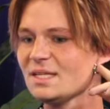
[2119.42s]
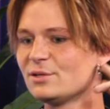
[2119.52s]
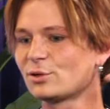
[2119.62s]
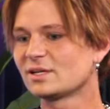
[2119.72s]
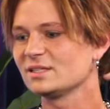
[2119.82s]

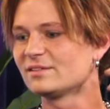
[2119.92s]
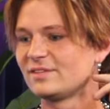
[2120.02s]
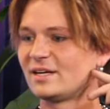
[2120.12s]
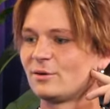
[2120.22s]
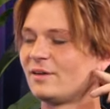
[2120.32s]
in order to
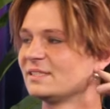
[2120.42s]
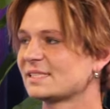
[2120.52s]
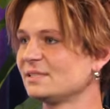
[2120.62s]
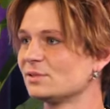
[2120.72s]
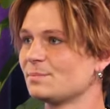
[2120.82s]
live there,
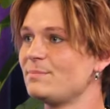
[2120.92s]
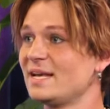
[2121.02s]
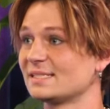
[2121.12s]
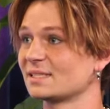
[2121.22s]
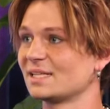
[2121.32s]
obviously he was
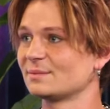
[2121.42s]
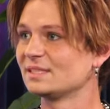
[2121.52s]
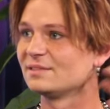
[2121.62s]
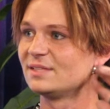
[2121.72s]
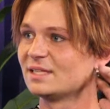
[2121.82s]
amazing letting
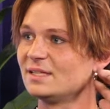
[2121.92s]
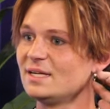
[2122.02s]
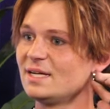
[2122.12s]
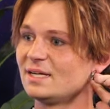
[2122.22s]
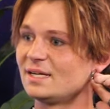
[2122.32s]
me live there.
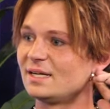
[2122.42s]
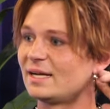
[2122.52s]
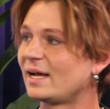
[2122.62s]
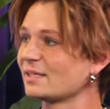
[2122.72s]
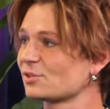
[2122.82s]

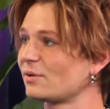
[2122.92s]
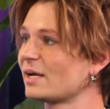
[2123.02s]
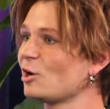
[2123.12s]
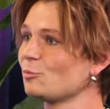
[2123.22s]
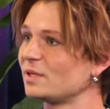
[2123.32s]
So I would
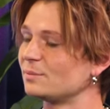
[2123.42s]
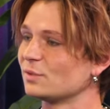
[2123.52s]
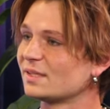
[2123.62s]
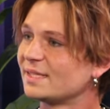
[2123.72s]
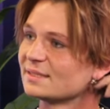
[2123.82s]
help him
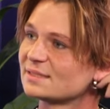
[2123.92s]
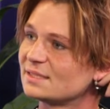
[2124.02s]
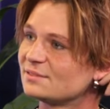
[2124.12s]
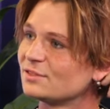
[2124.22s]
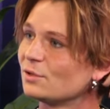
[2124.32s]
with things.
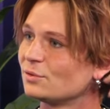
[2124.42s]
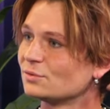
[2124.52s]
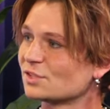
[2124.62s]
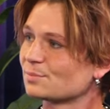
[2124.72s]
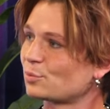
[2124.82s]
And Deville
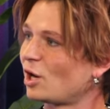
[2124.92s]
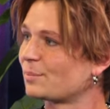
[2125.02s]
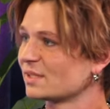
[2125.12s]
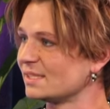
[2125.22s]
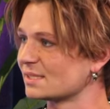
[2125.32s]
owns
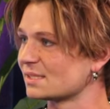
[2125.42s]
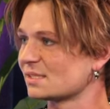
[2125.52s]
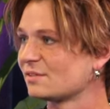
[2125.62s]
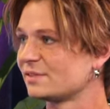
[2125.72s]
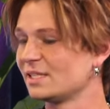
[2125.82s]
properties and
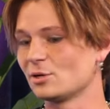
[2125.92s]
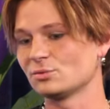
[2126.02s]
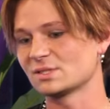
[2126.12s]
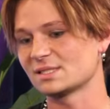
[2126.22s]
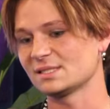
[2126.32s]
stuff, and he
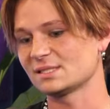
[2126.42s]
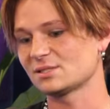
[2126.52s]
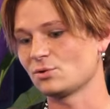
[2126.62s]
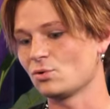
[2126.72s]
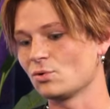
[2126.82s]
owns
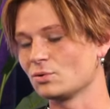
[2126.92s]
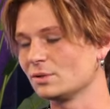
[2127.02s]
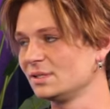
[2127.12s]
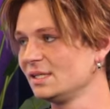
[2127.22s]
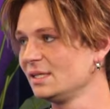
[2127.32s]
this
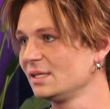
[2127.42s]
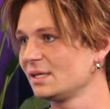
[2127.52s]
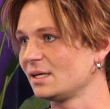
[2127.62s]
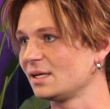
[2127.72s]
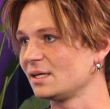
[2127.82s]
whole
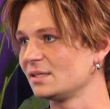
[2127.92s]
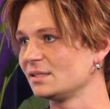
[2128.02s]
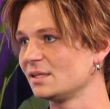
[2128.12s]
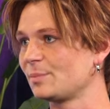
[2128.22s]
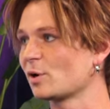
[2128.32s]

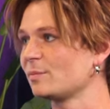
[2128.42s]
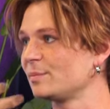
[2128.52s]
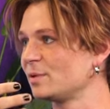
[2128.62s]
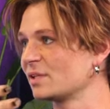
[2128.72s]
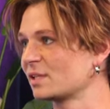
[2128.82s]

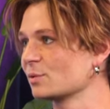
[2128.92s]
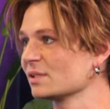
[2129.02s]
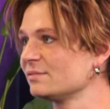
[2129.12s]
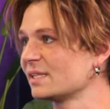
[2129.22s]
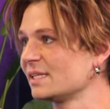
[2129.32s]
apartment building that we're
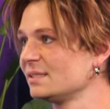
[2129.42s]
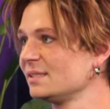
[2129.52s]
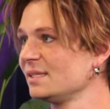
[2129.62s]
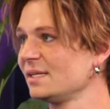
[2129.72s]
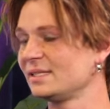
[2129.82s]
living in. And
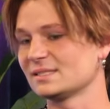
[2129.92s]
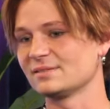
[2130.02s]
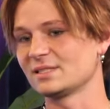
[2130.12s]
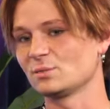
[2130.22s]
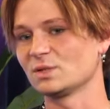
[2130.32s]
he's
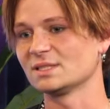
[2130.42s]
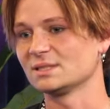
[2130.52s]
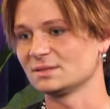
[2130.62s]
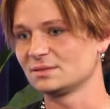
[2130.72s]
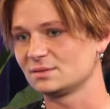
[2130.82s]
living in one,